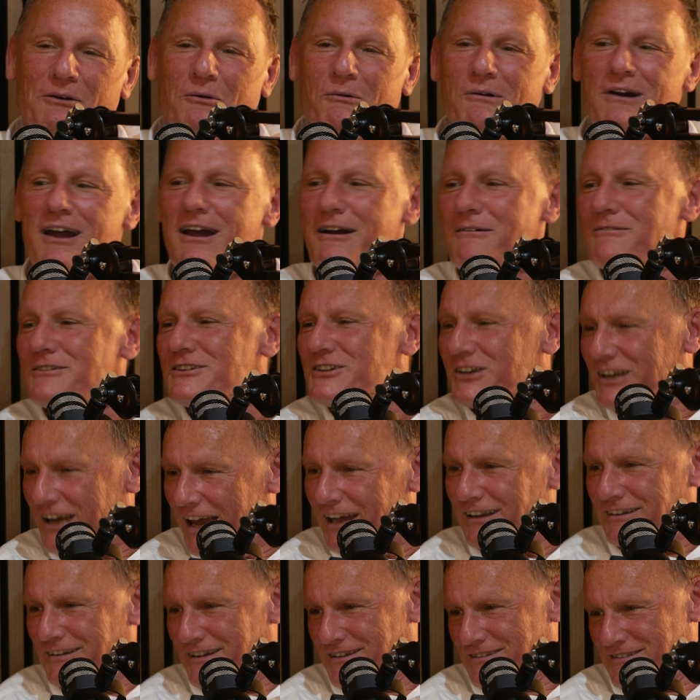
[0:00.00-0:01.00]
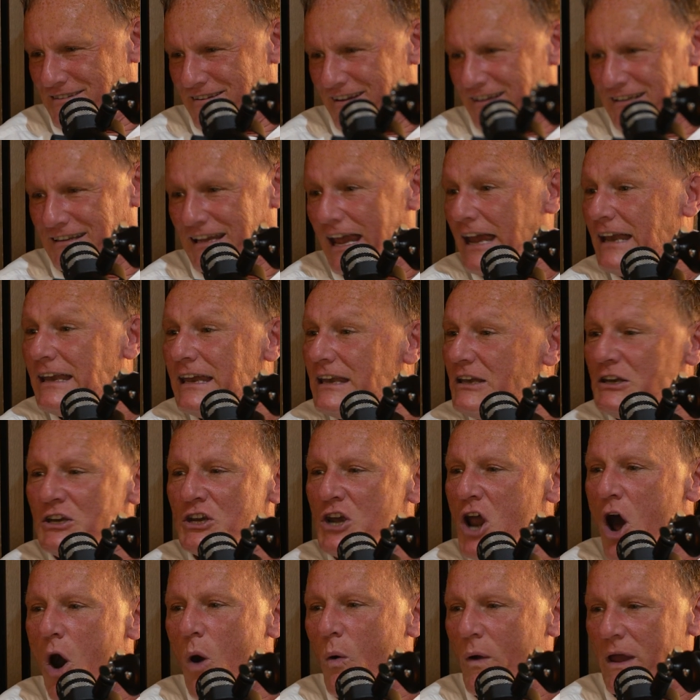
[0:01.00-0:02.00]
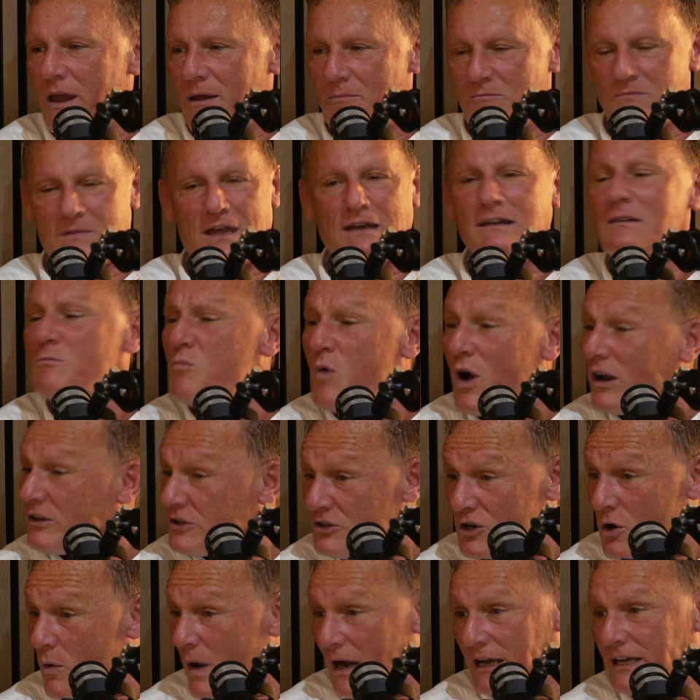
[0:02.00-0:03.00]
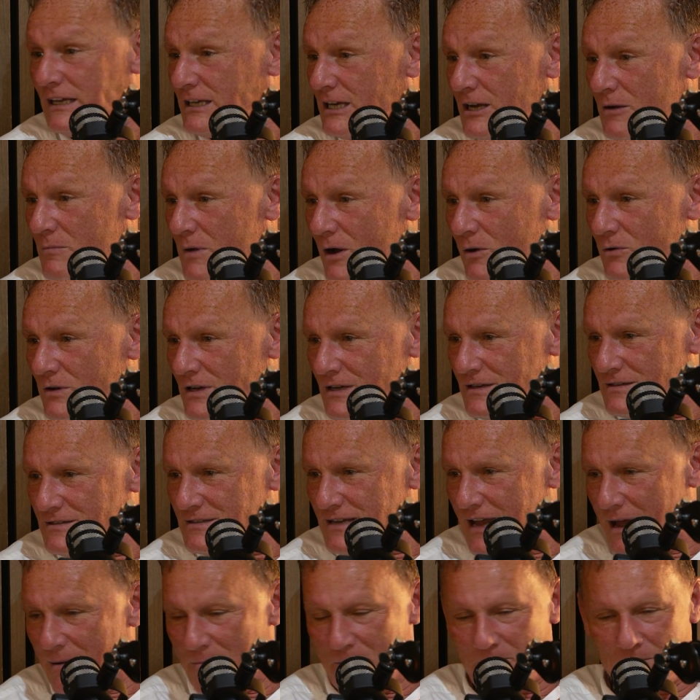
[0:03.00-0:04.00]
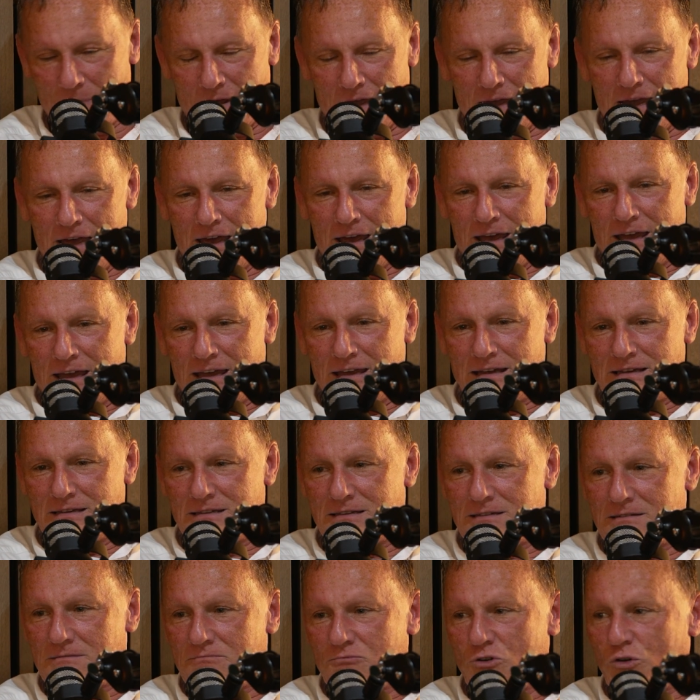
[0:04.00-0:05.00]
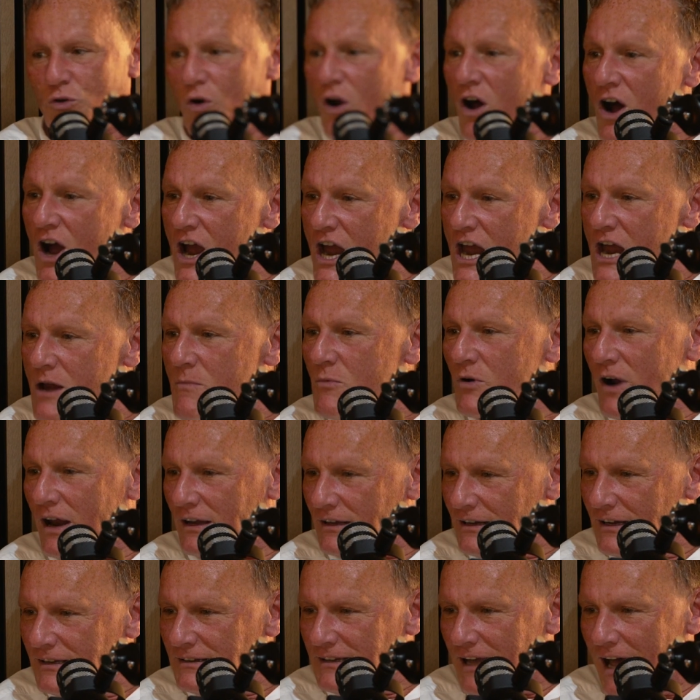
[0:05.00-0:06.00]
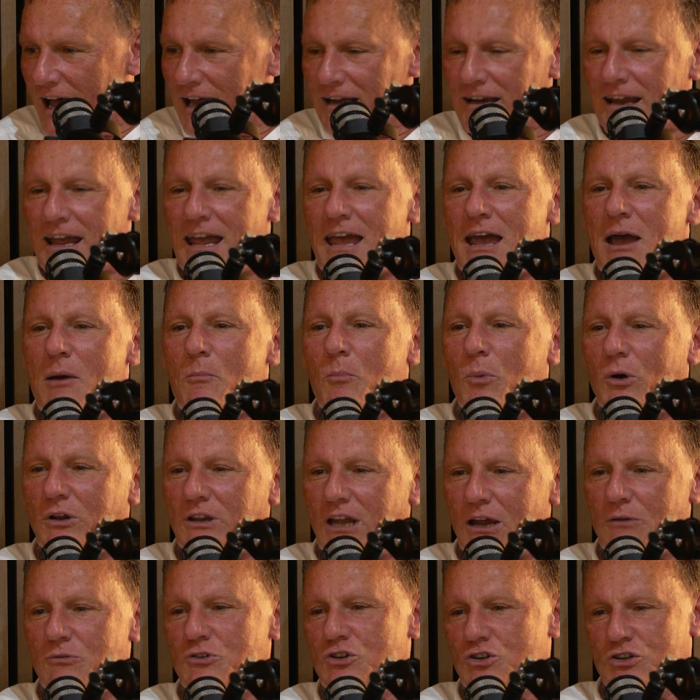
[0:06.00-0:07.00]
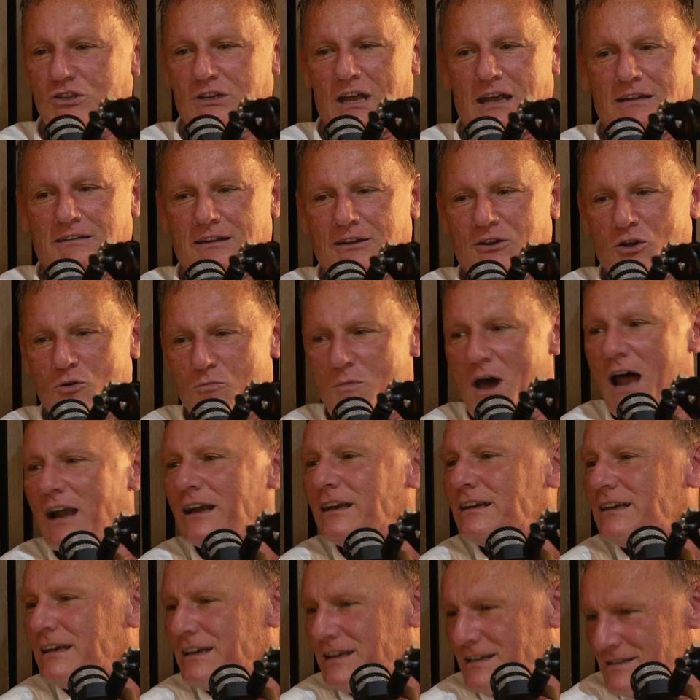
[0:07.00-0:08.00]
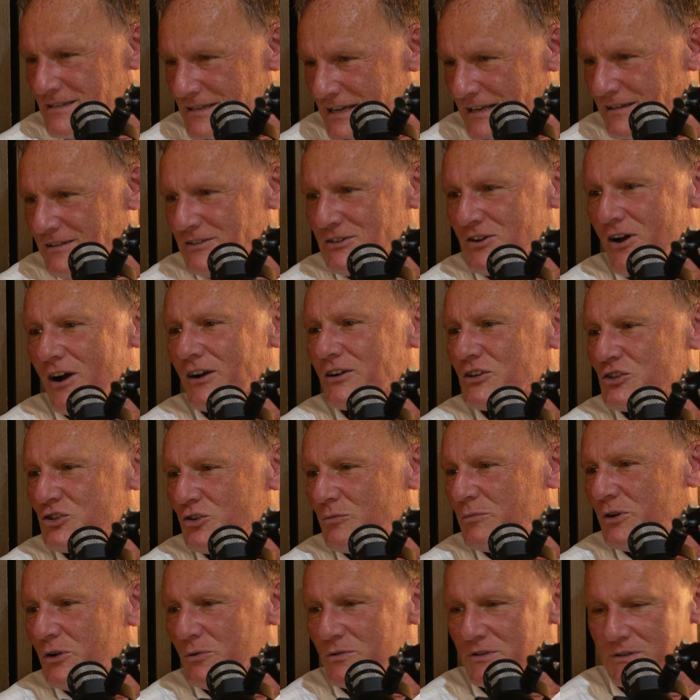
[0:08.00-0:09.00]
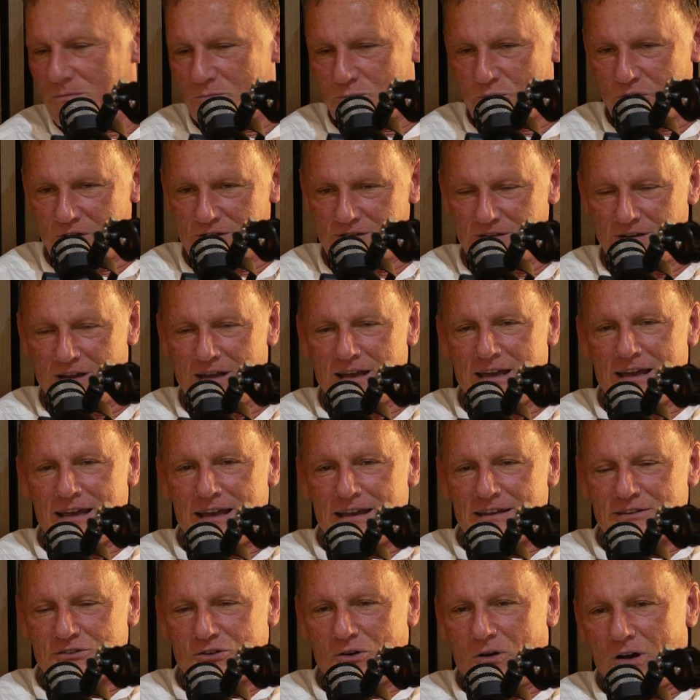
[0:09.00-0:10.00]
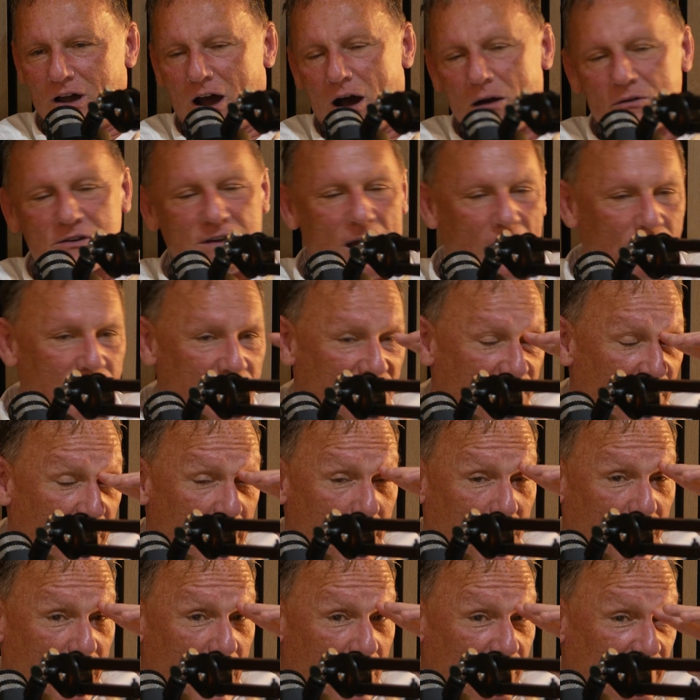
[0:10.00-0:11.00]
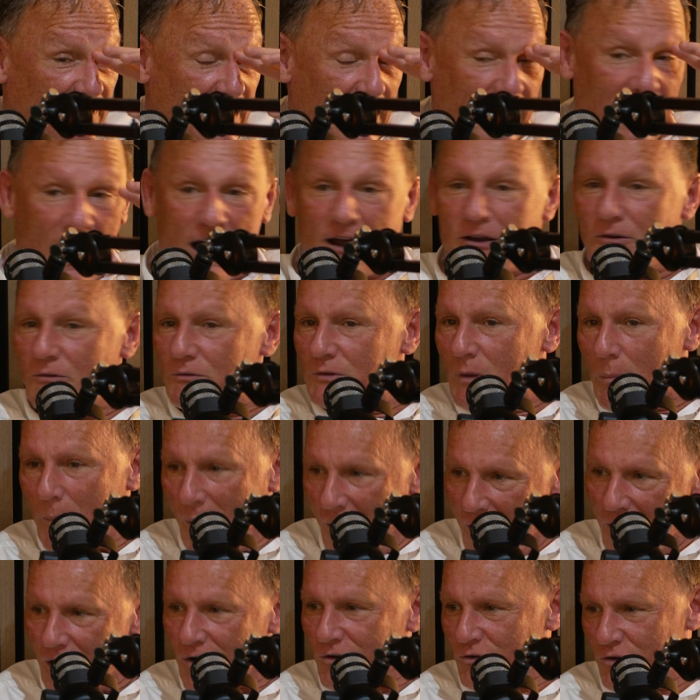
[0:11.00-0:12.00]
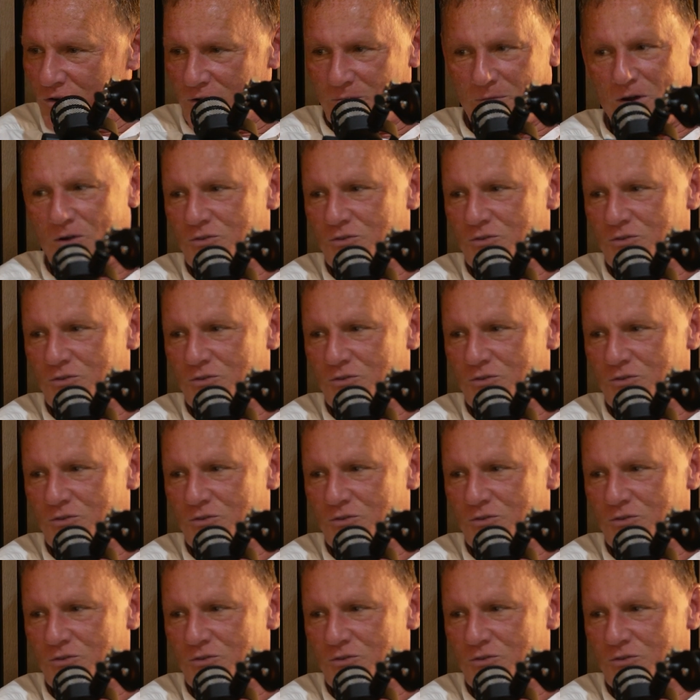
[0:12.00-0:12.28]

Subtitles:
Like, where would you get this? They didn't know him. They didn't want to know anything about his crime or anything like that. But they just had the humanity to sit and talk to somebody who was in prison. So I was very proud of that. The Parkrun in